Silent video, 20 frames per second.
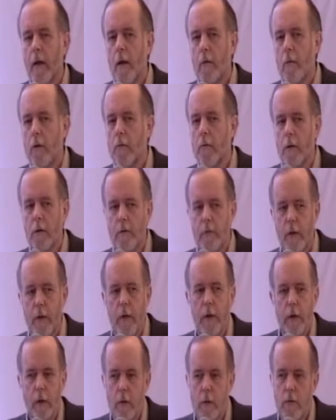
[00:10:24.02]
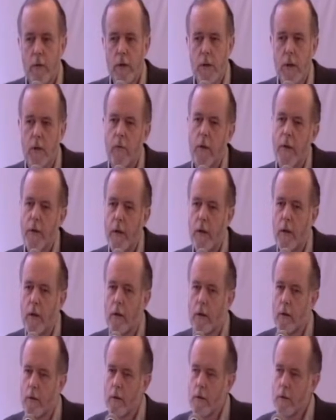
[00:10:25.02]
We work very closely with the
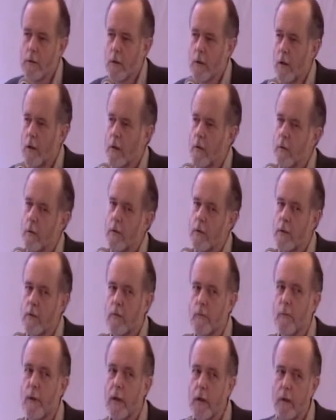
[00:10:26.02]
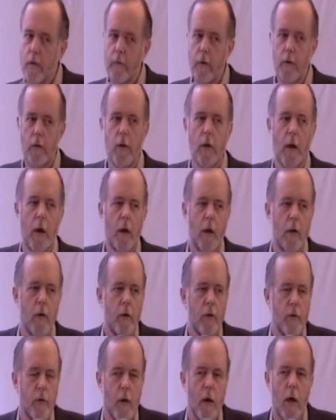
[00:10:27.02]
editors. The editors, as many of you are
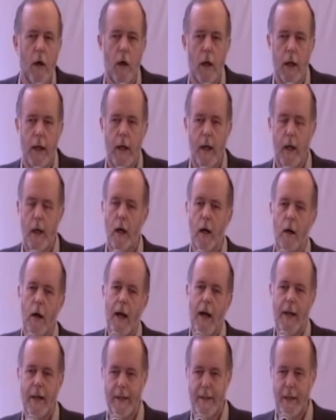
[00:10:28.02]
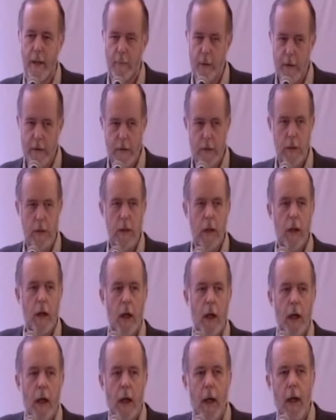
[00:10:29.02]
editors, are, acad are academics,
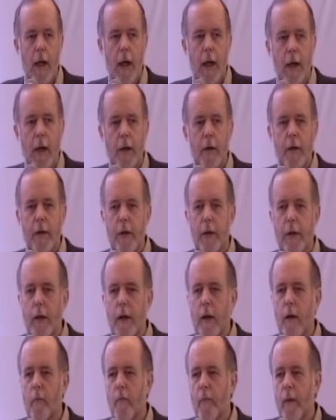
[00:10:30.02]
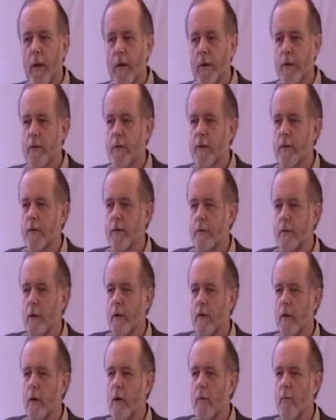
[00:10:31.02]
and uh, this is
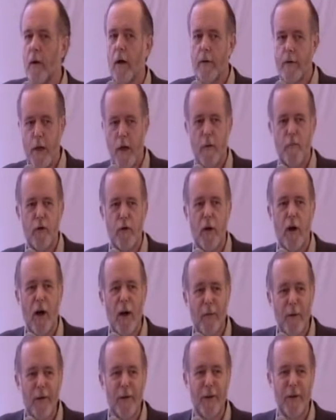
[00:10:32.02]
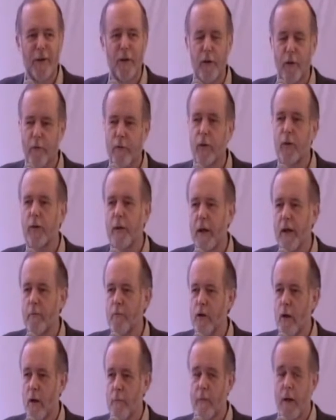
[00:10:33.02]
uh, a part-time job. You know, your full-time
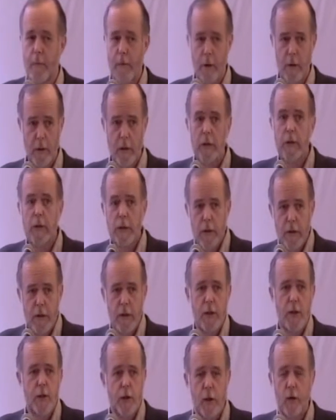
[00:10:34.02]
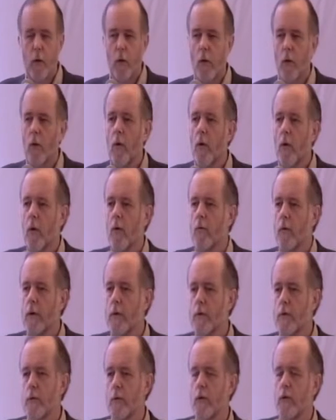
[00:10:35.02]
job may be teaching or, or
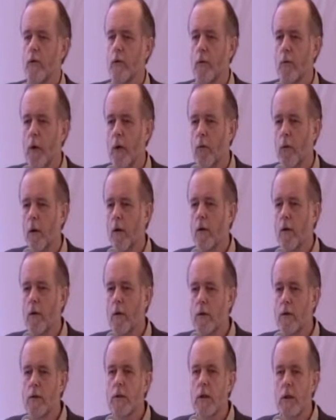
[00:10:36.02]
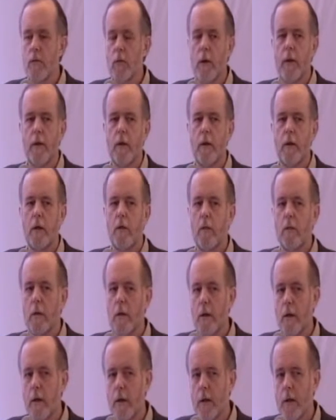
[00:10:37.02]
research. So we work closely with the,
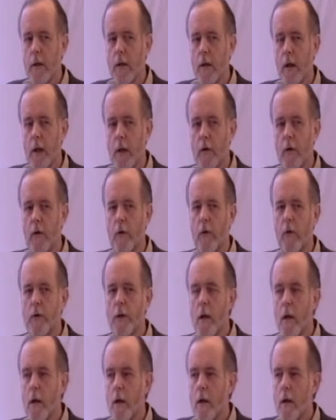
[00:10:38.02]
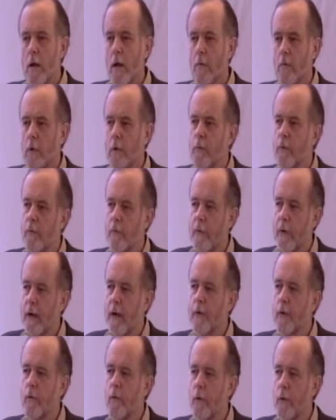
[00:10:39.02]
with the editors, and we
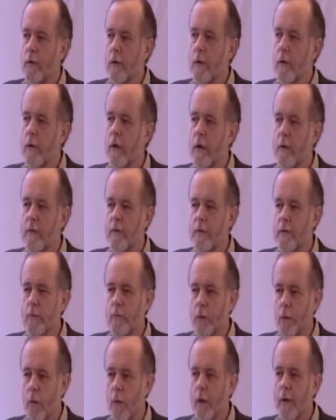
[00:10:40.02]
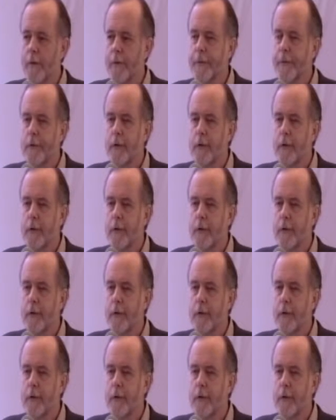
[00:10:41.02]
provide them with a lot of support.